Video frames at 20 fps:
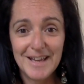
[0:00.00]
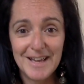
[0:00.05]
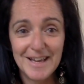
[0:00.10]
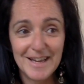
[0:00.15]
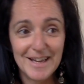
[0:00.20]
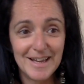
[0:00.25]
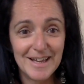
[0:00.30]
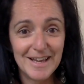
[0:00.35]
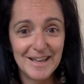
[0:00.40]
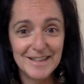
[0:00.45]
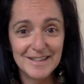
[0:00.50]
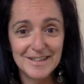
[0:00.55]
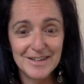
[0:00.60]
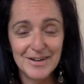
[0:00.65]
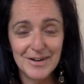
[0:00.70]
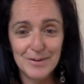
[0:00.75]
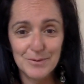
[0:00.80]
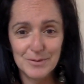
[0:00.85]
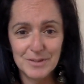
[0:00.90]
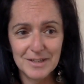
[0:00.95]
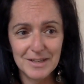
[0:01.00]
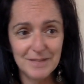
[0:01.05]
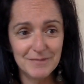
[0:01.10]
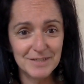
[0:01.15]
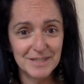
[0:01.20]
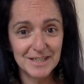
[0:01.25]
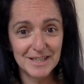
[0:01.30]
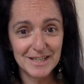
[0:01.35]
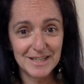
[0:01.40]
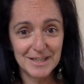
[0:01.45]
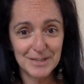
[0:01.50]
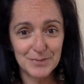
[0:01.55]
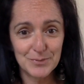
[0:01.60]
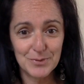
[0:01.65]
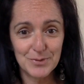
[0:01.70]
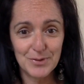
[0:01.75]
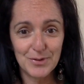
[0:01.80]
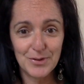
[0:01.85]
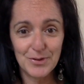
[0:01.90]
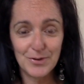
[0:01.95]
and I would love to connect
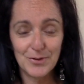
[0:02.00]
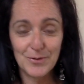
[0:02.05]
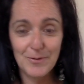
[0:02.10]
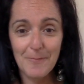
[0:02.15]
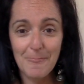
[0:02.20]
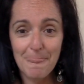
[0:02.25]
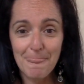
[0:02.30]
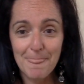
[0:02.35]
with you.